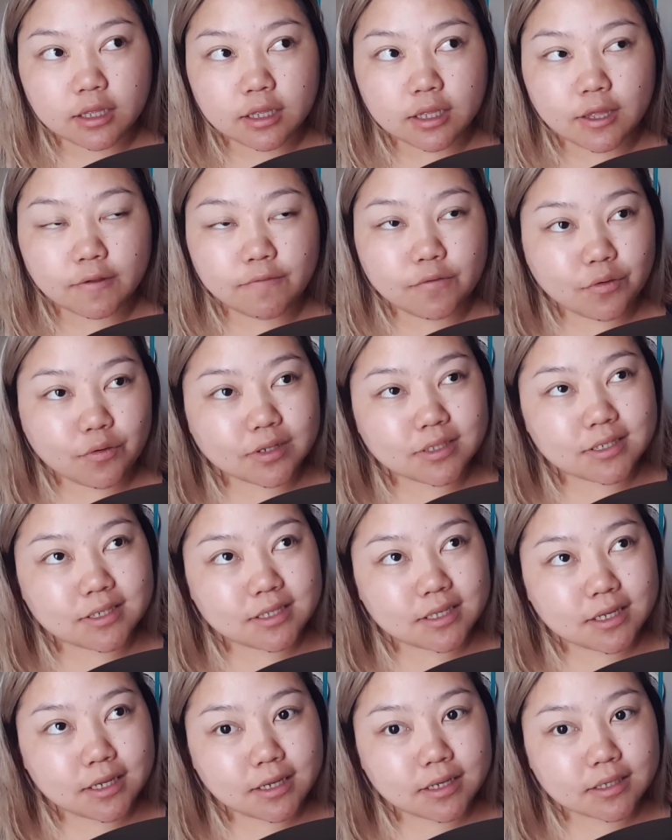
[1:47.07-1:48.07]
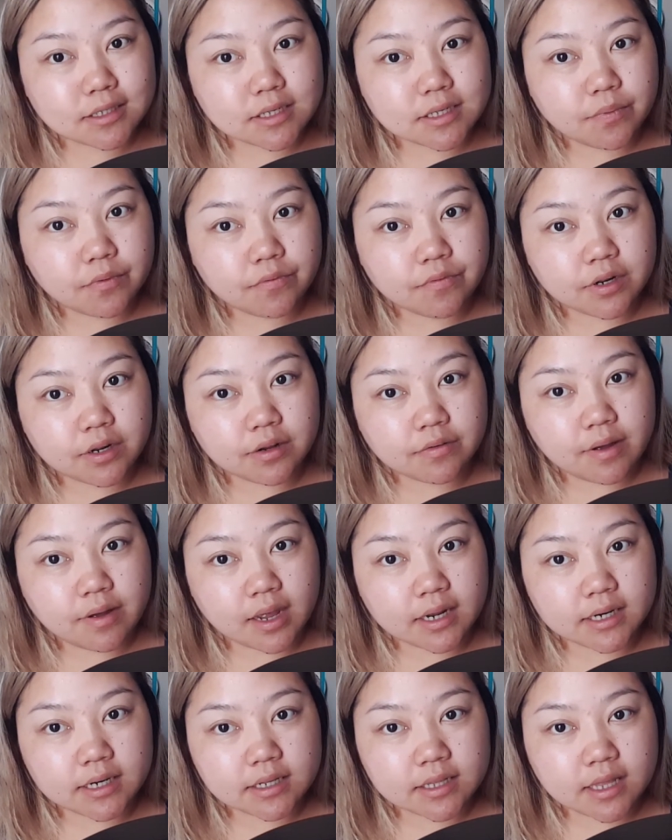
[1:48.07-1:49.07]
if you want to see a separate video of how
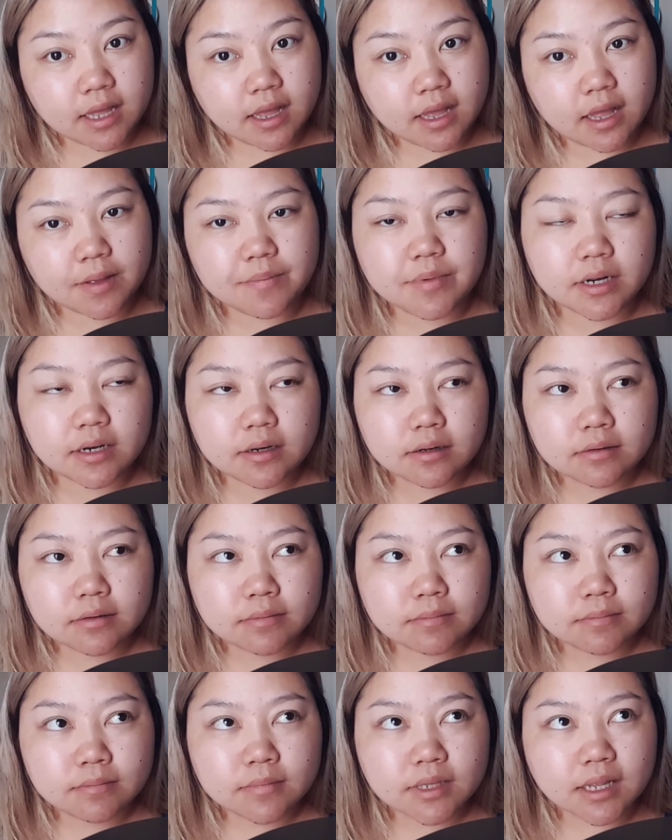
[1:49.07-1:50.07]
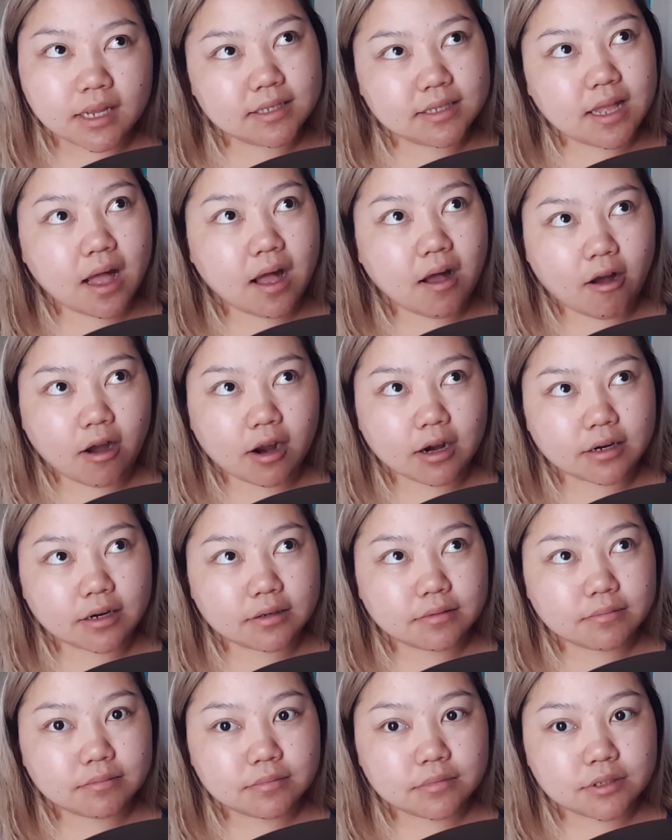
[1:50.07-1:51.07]
I did that, I mean, it's not hard
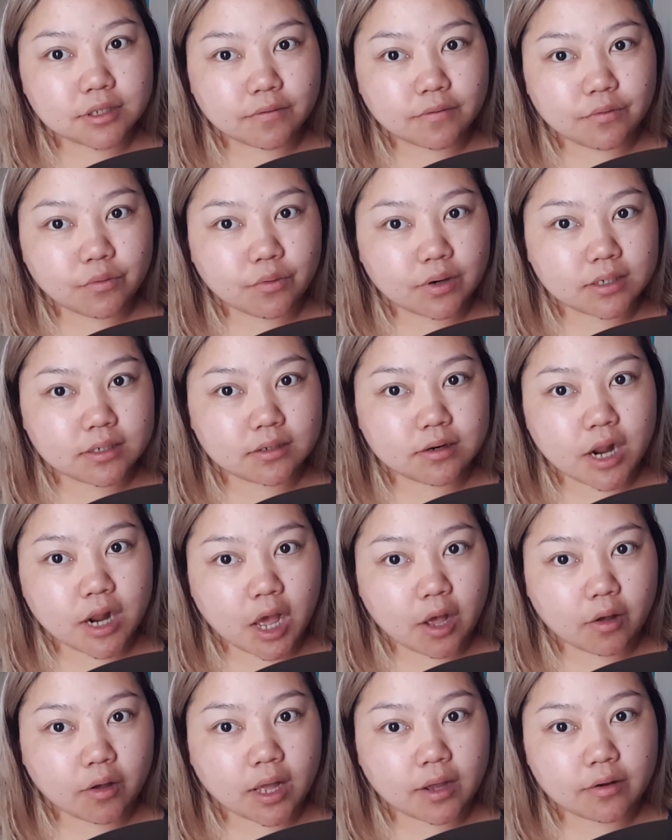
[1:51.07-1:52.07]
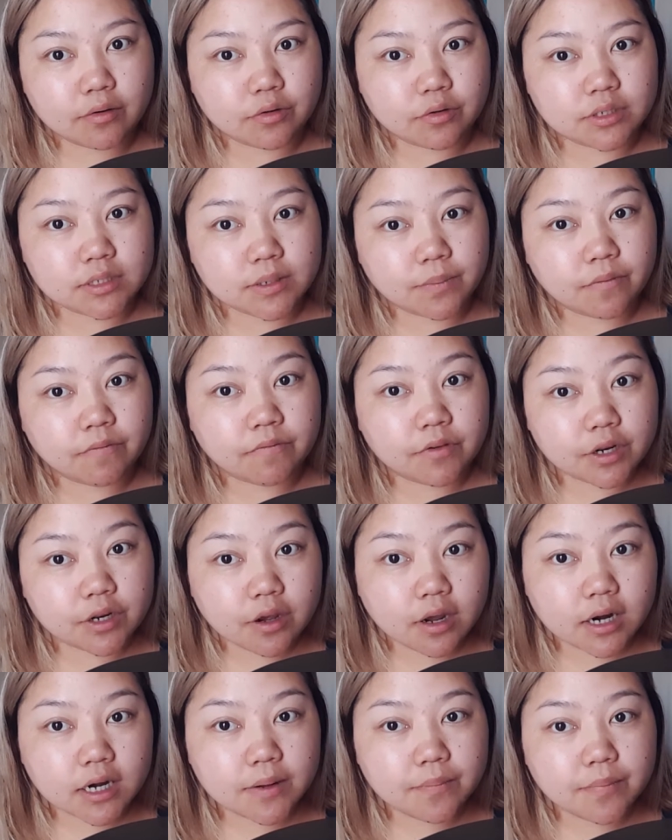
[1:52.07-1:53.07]
so if you want to know I'll do a separate video
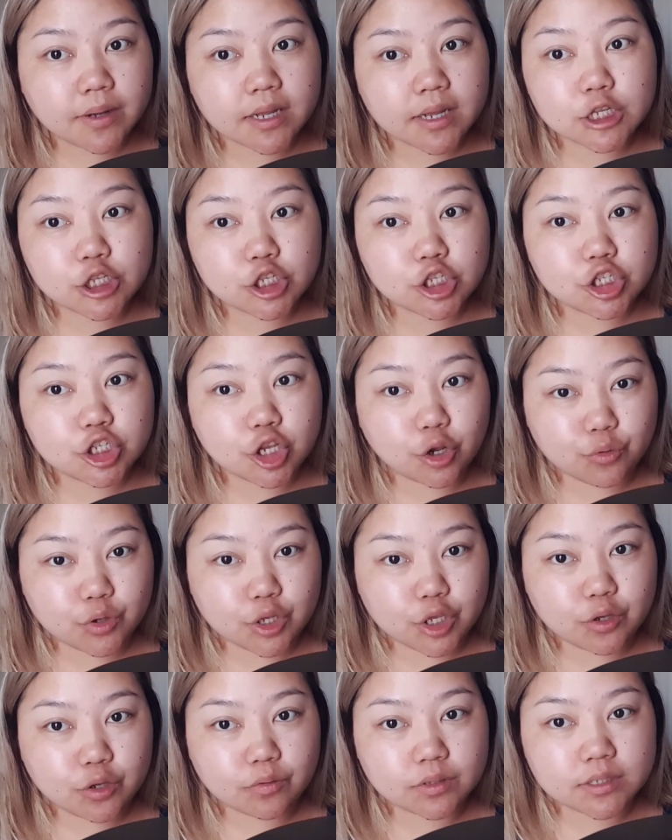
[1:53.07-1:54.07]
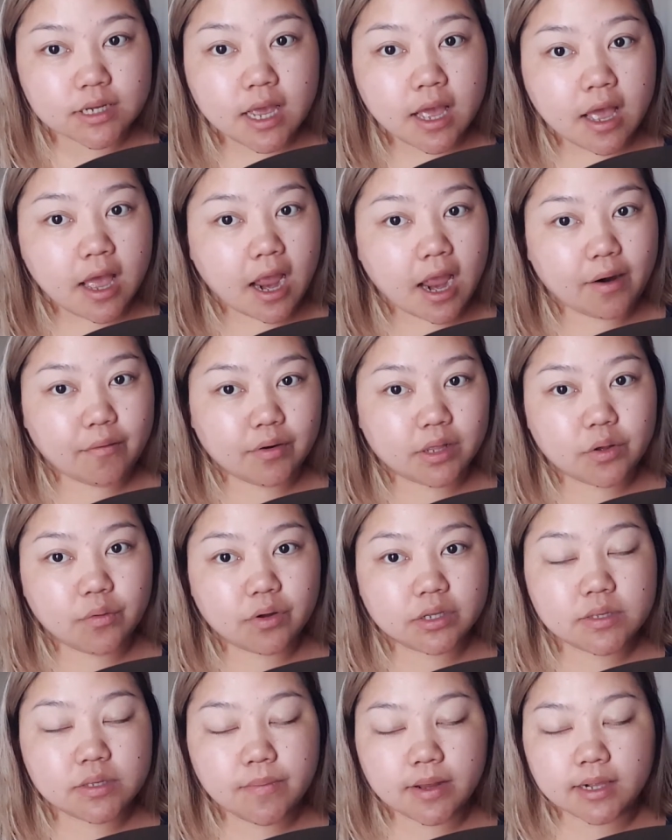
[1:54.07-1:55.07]
on it but it's so cute I really
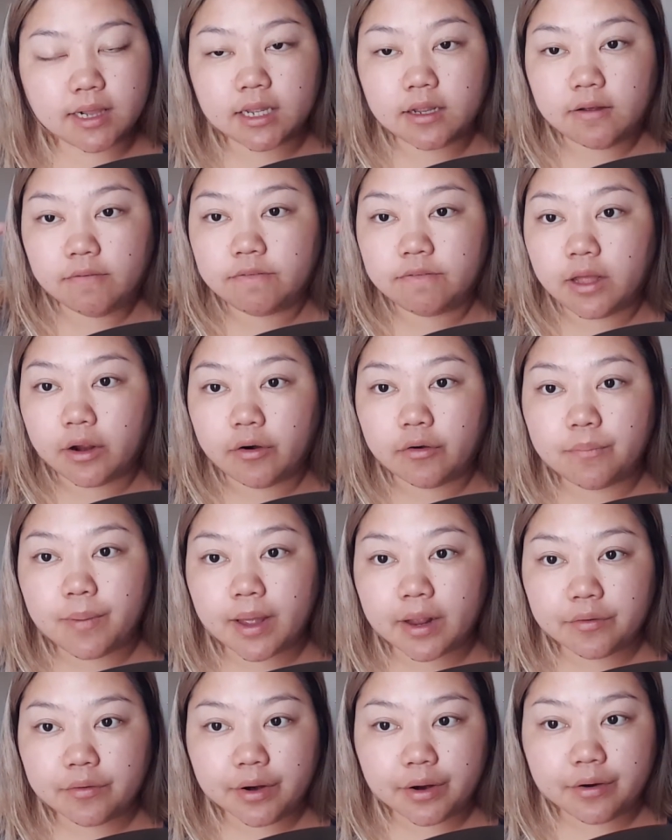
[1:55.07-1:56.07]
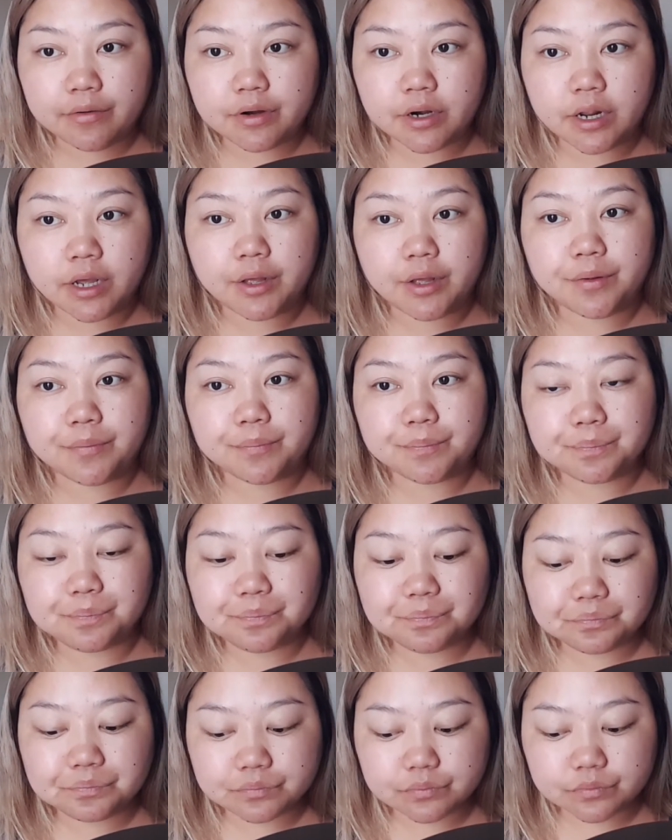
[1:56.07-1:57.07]
want to make like a flower background um,
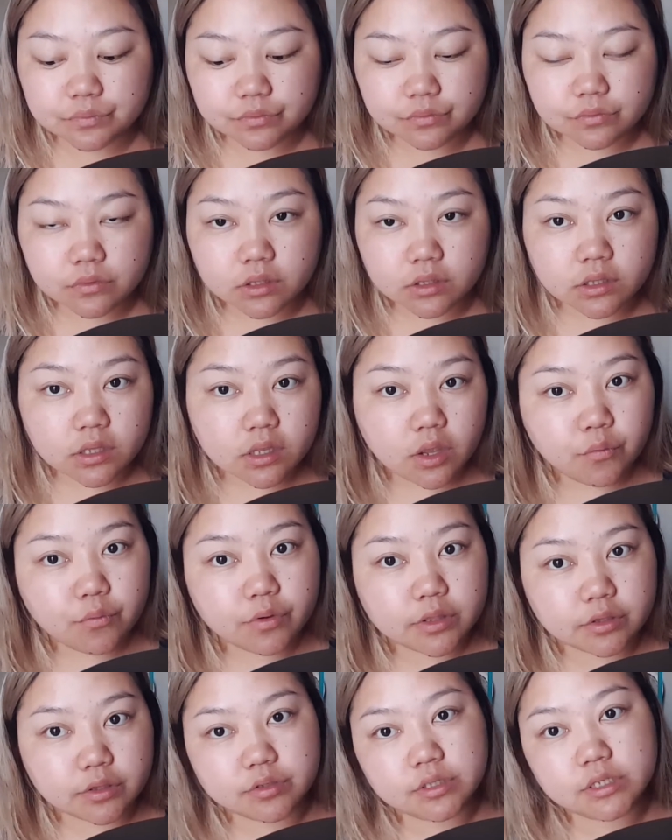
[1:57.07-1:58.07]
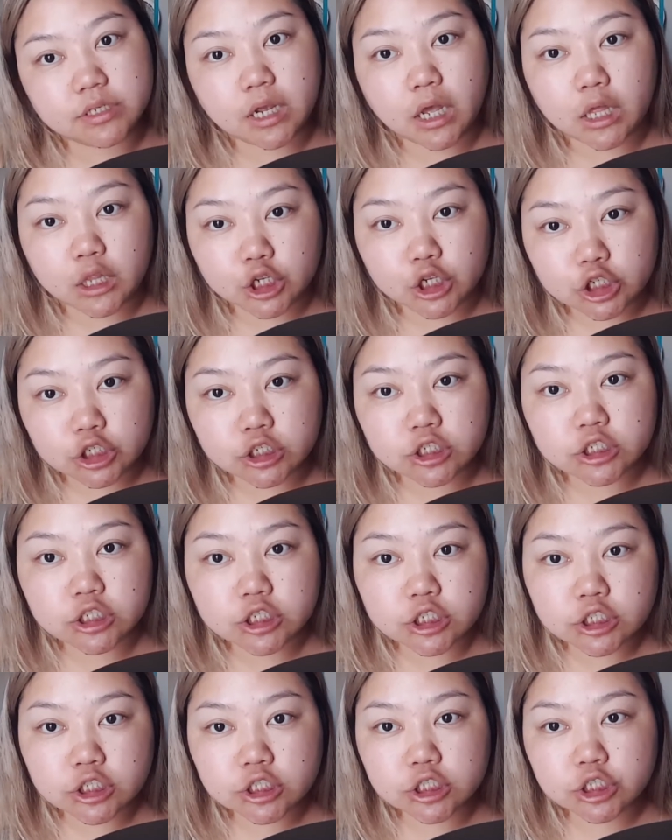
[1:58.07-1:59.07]
with those colors
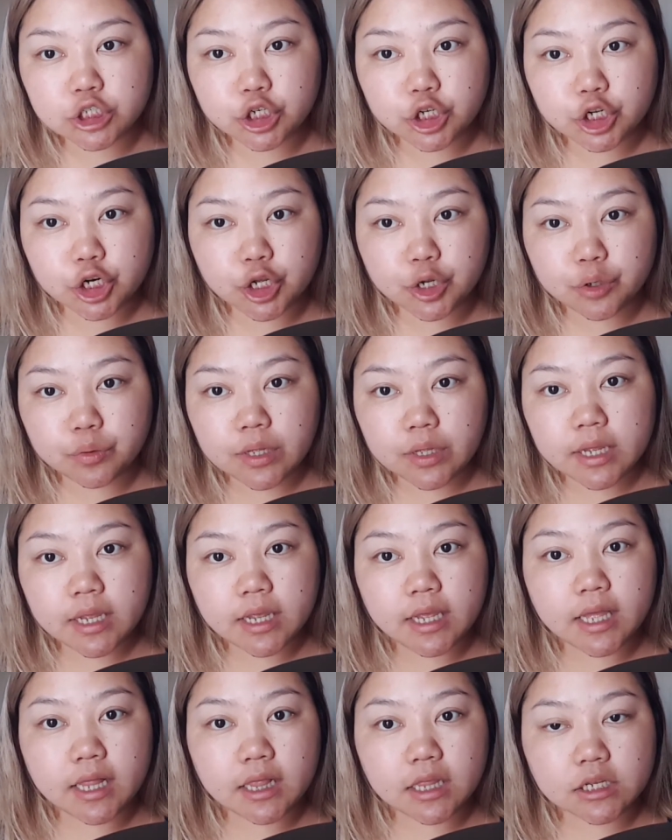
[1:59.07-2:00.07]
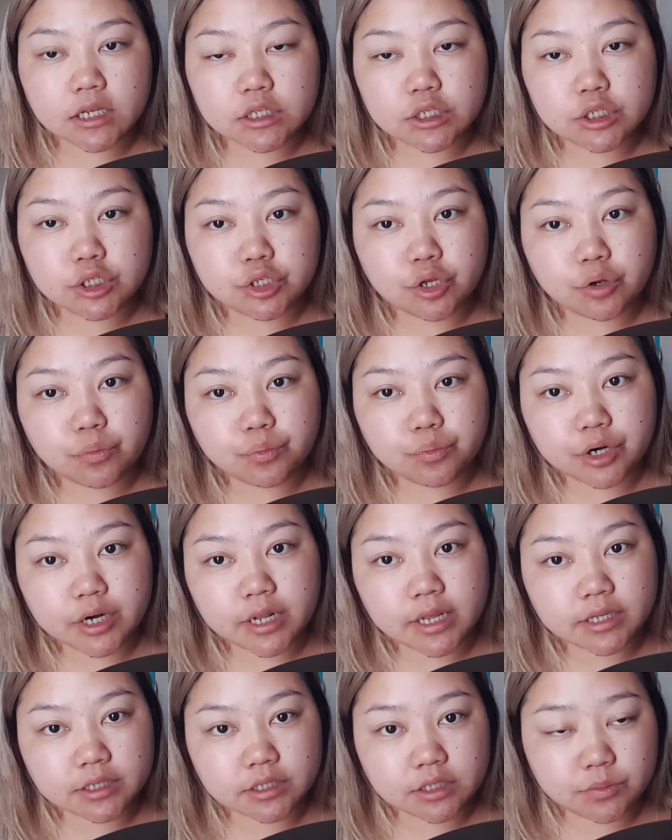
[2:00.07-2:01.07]
you know it looks so
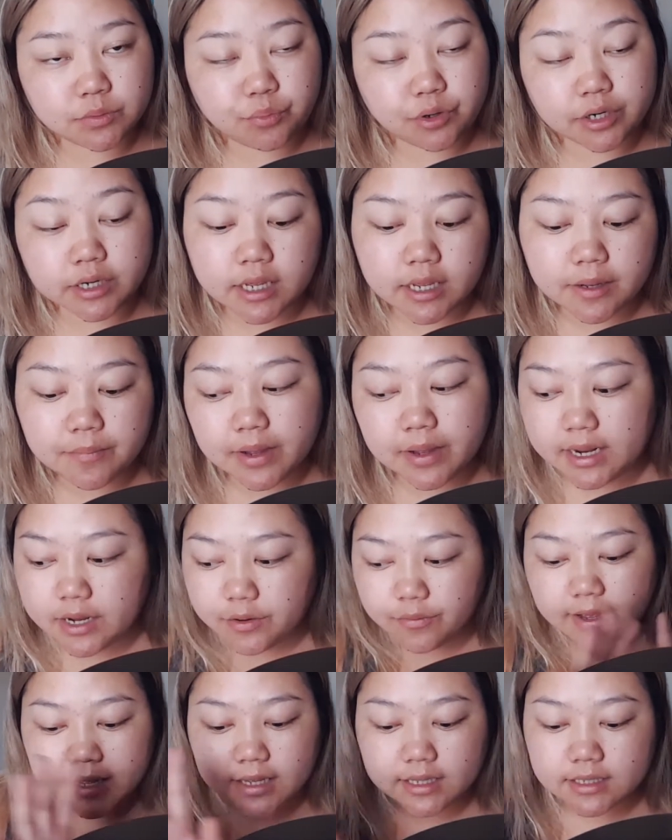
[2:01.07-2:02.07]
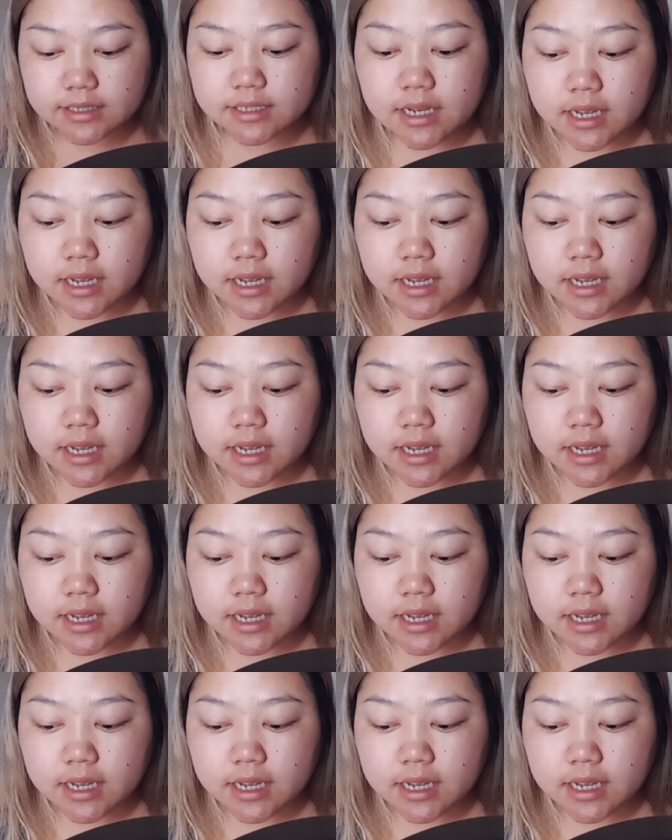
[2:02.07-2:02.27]
pretty and springy but anyways